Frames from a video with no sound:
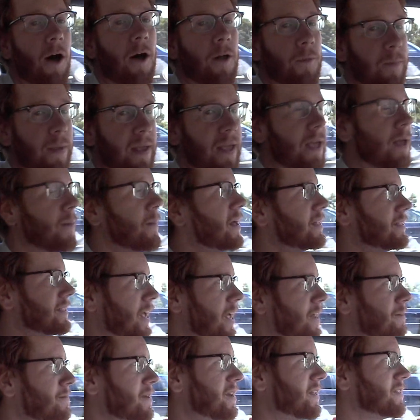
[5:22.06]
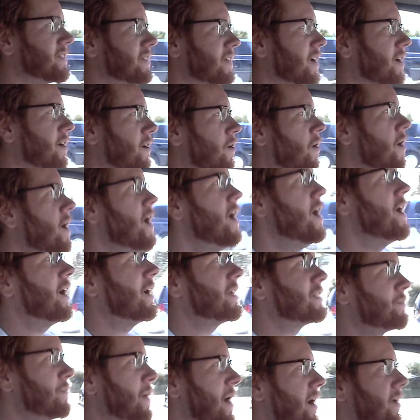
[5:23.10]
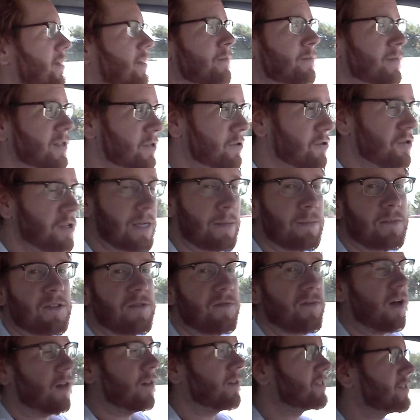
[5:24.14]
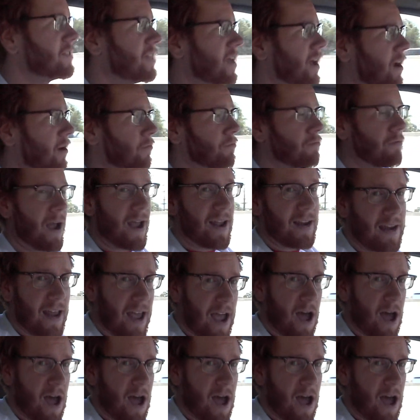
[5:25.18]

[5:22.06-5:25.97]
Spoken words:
called me about 10 minutes ago, because apparently Mr. James Duval is there right